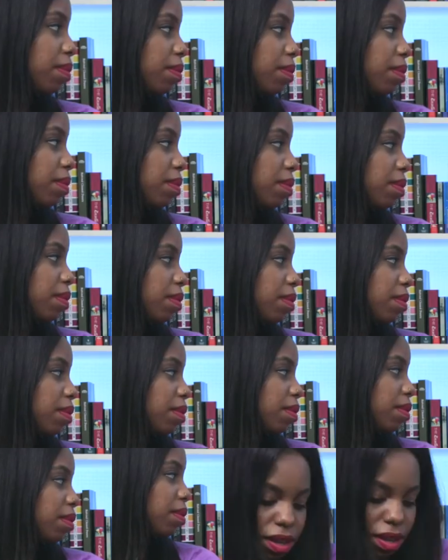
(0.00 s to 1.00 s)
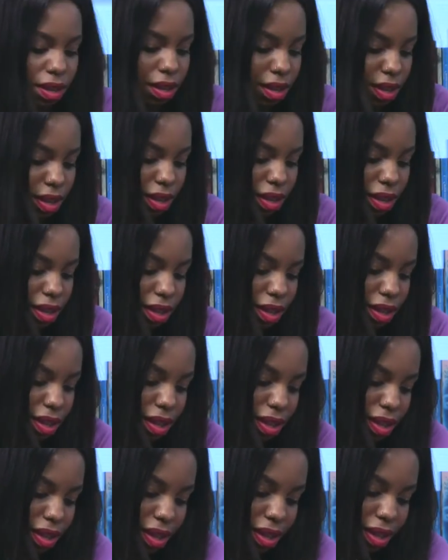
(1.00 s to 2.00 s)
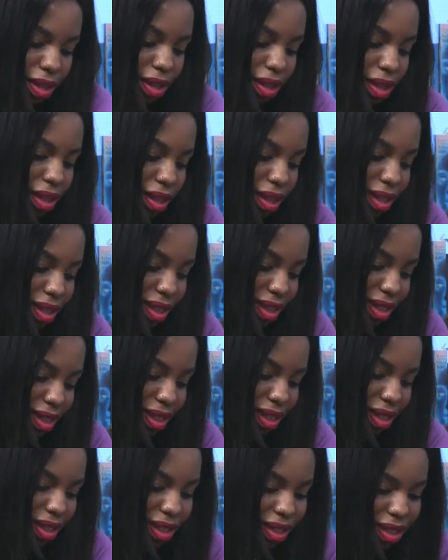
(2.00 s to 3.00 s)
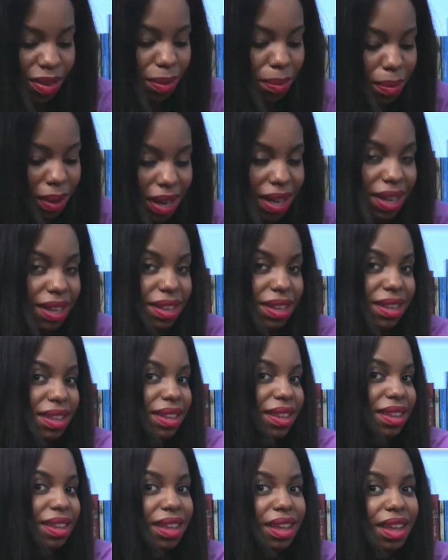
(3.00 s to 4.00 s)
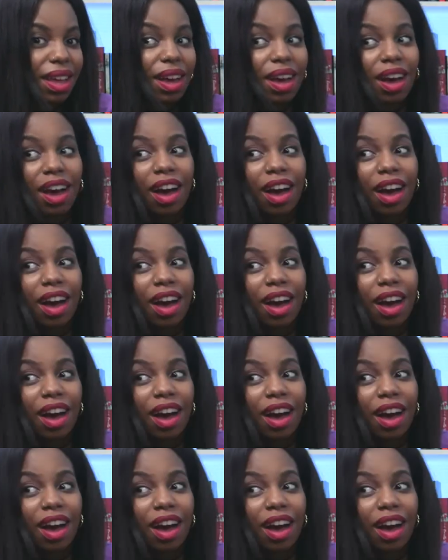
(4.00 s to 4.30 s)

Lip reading: [no speech]